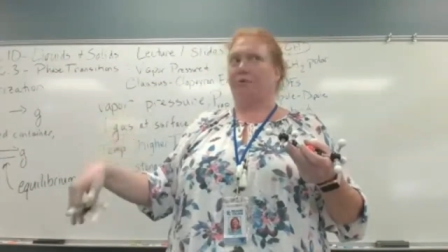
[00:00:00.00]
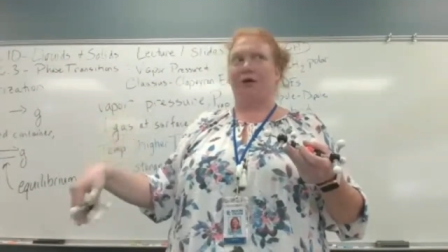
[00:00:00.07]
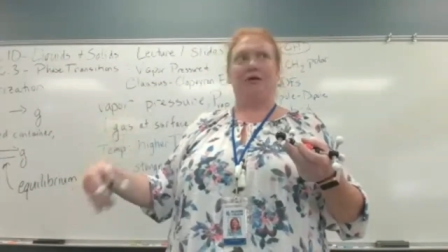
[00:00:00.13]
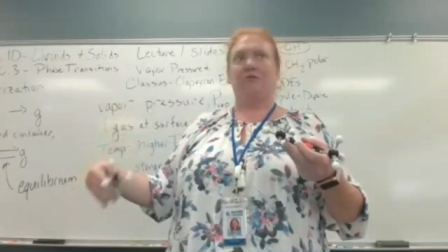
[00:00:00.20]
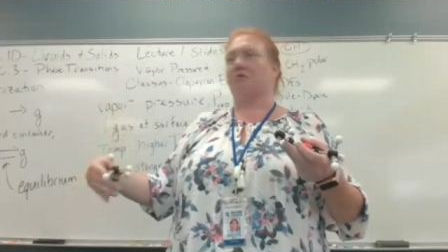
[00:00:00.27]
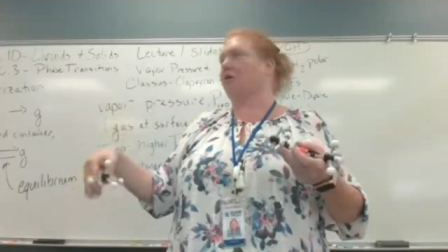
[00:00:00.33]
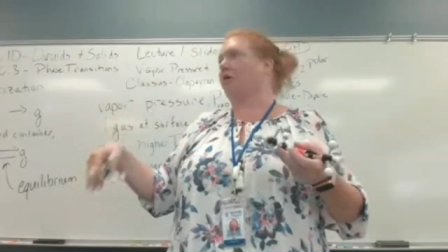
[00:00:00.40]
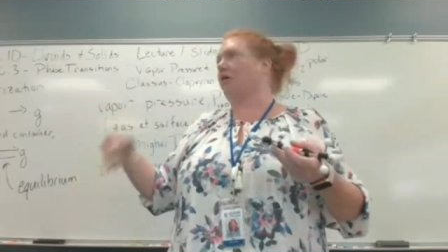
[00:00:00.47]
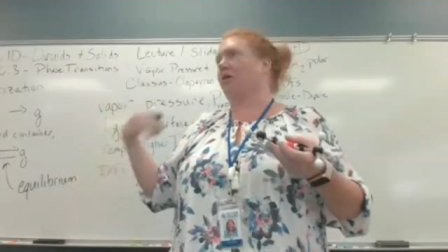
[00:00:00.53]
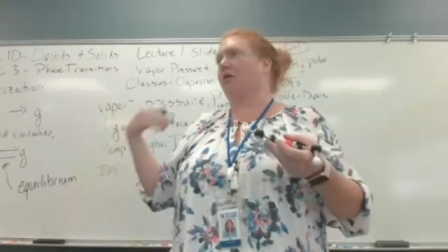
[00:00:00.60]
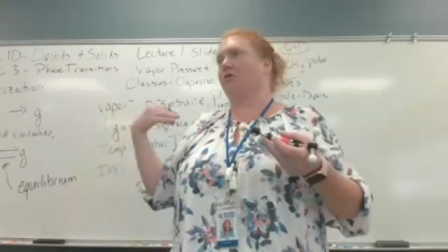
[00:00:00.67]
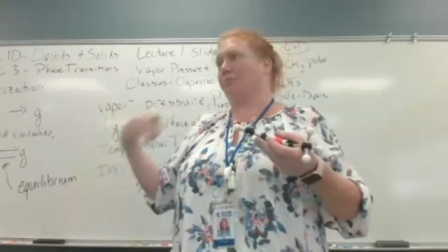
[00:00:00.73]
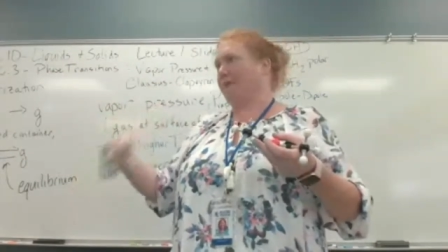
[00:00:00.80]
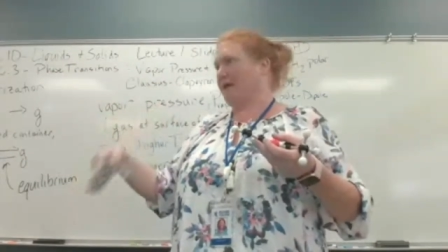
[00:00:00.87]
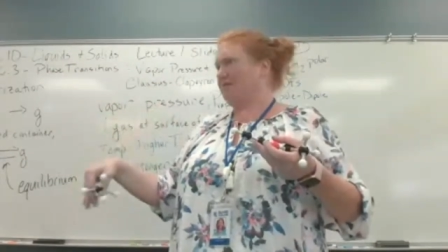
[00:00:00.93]
isopropyl
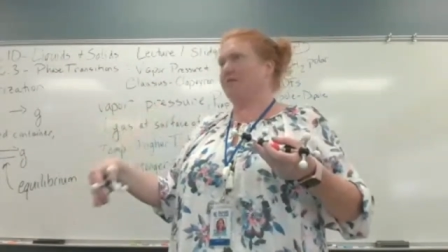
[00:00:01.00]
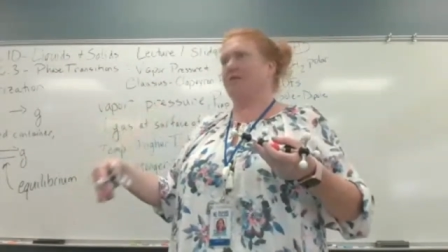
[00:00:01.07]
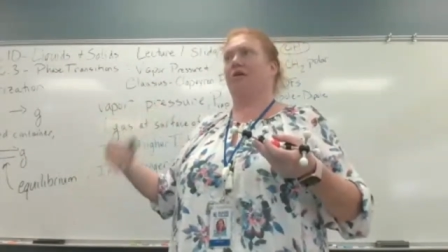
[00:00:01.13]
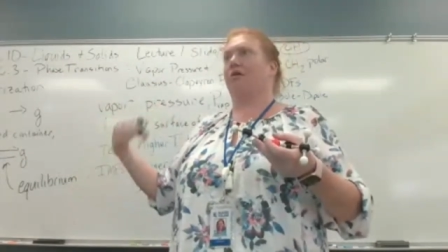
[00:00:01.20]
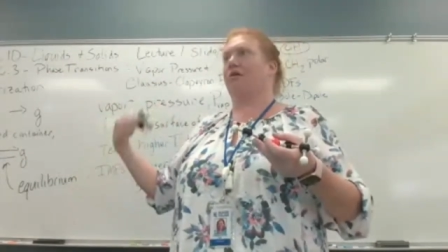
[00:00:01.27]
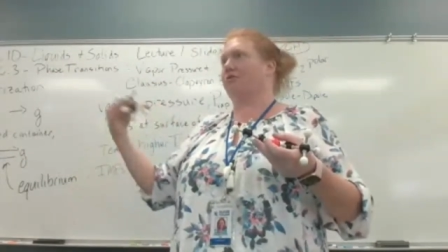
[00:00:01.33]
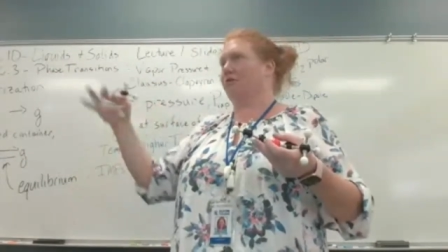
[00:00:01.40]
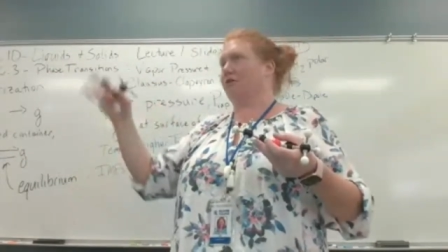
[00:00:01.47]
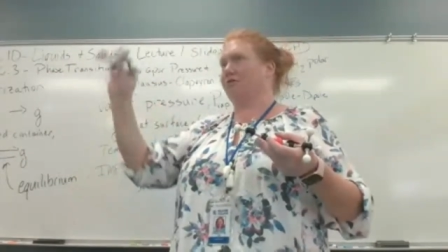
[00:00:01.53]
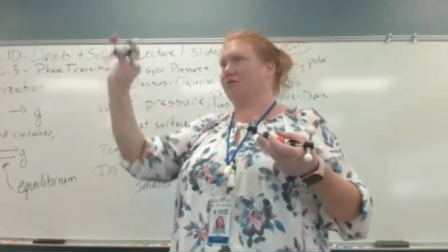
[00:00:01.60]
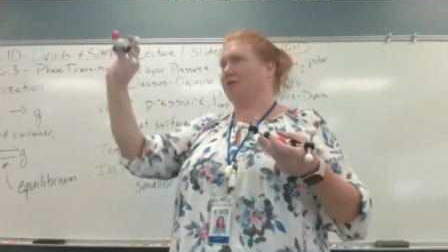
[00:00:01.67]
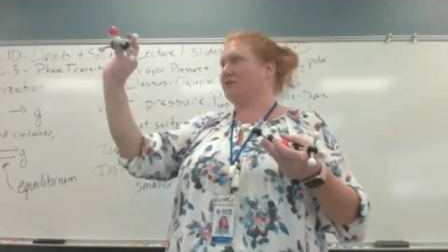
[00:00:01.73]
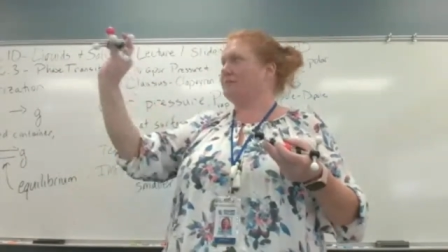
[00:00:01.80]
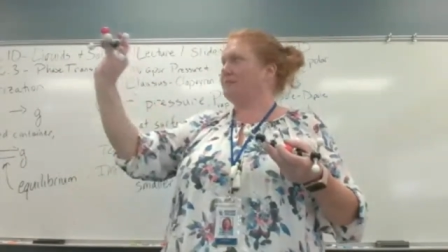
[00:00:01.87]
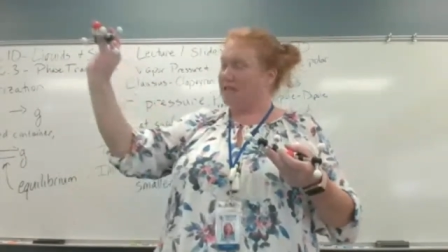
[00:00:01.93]
alcohol or
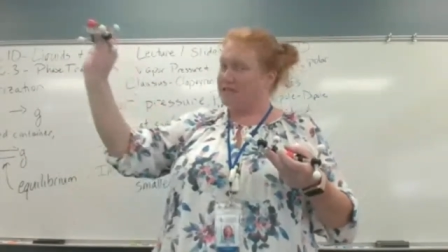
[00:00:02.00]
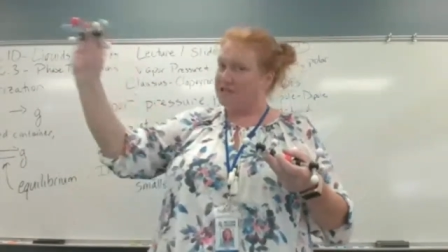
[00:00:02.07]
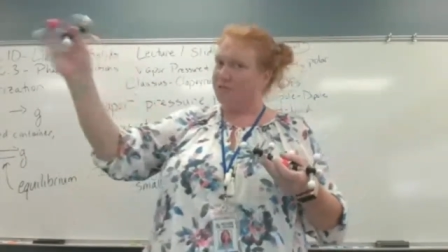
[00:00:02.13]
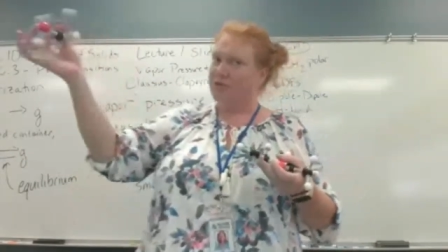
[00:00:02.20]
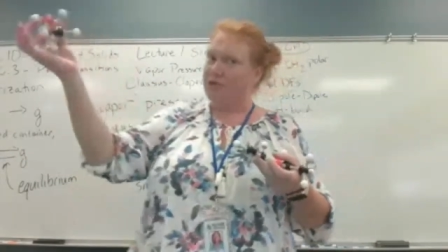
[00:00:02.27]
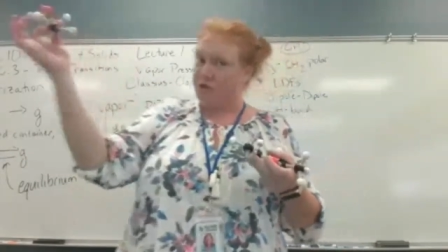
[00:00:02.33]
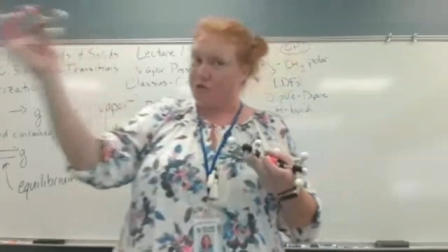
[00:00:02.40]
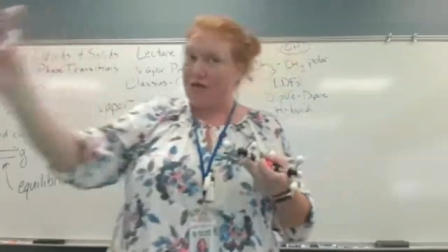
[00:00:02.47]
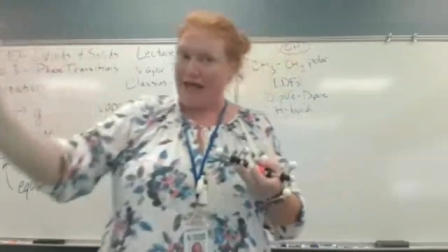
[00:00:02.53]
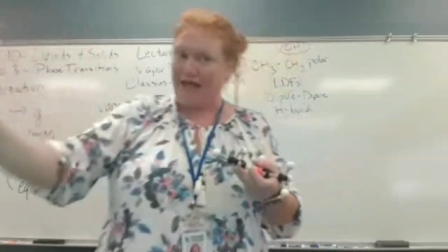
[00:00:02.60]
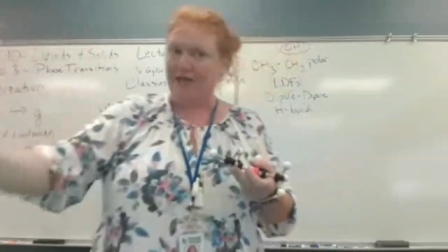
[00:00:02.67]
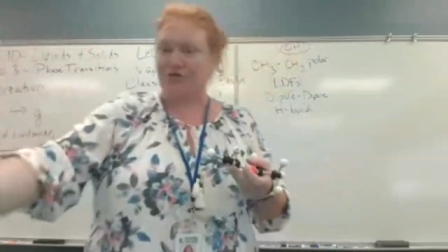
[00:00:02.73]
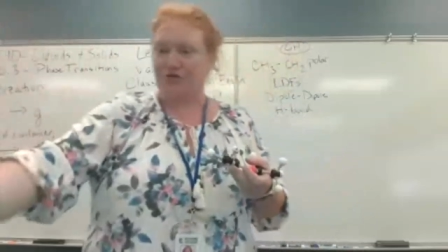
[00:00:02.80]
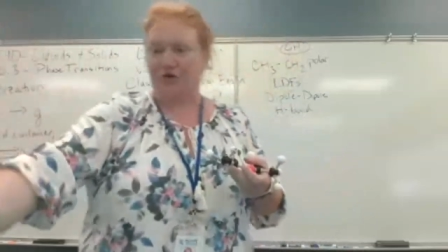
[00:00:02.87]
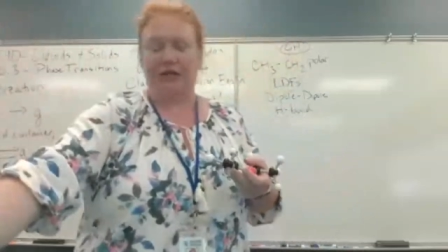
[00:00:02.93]
methanol or other things, but that's
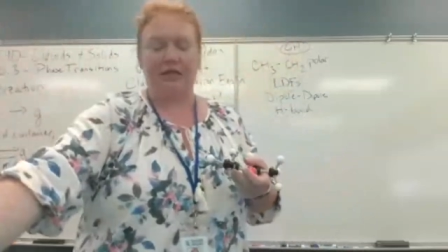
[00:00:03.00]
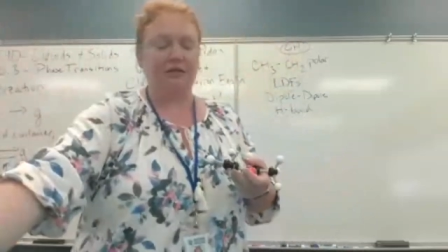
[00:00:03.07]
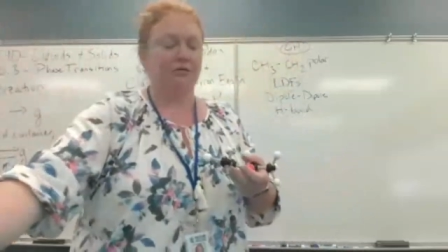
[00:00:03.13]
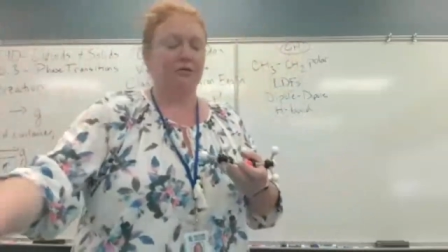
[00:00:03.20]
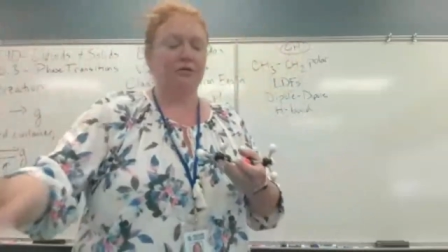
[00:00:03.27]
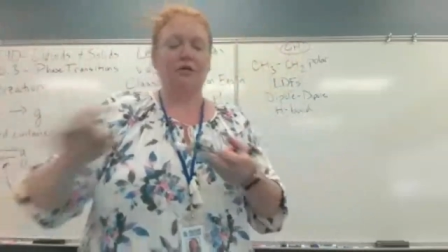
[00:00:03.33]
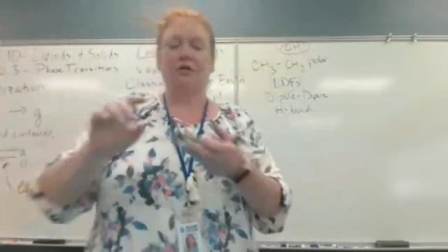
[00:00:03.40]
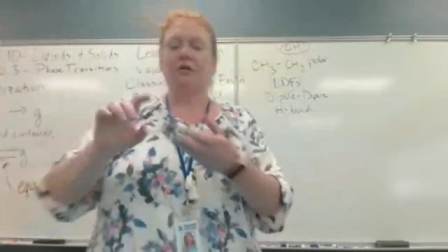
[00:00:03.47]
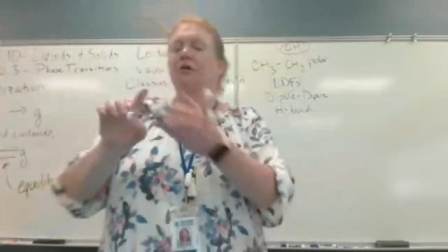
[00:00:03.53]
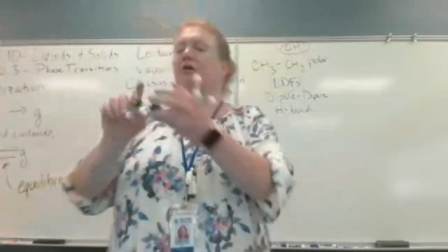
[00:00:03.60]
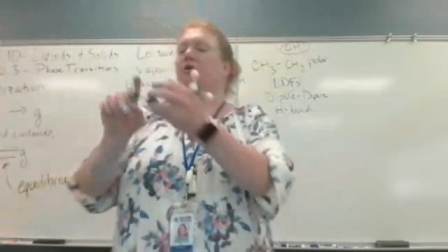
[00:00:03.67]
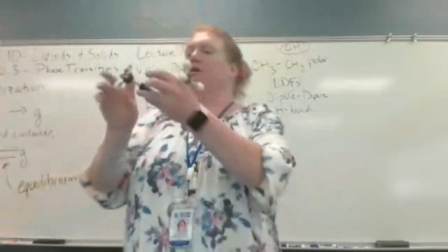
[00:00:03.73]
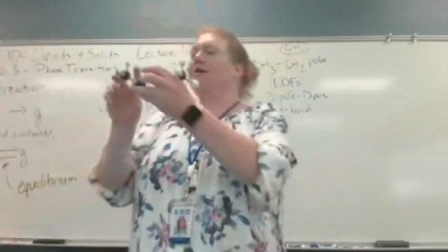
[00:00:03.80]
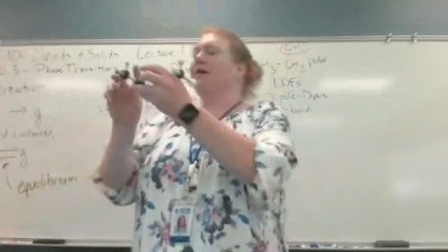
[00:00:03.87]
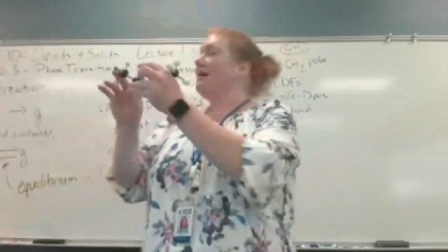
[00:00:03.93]
the one that you can drink.
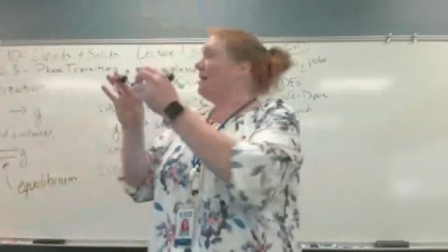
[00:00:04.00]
